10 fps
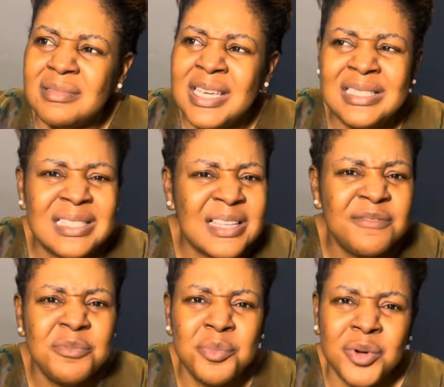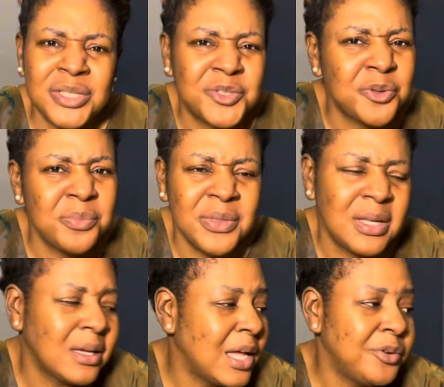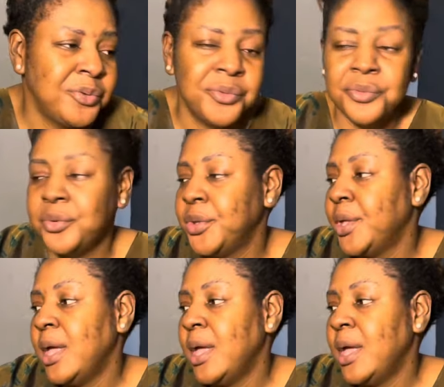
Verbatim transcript: 87 point something i don't know